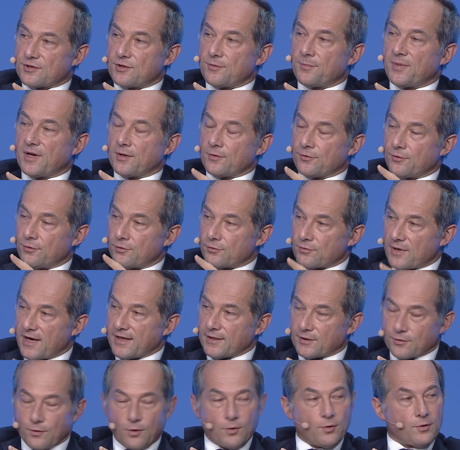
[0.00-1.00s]
about the
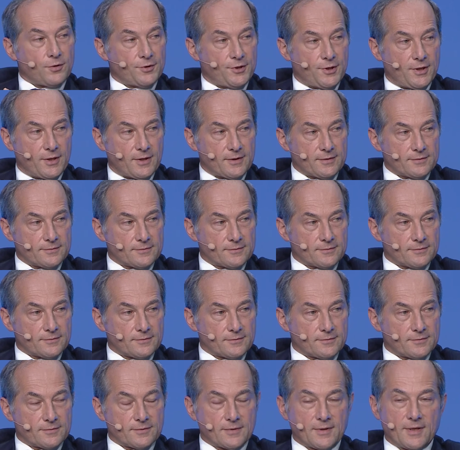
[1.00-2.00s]
right order,
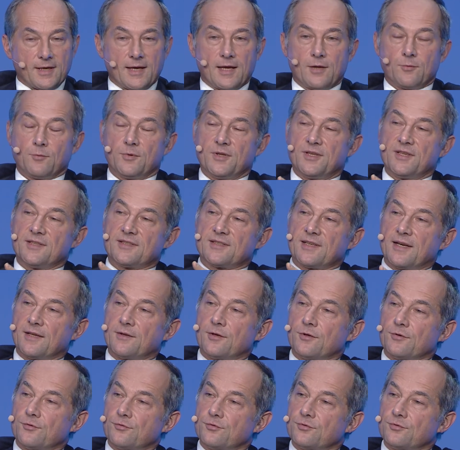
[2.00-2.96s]
and we decided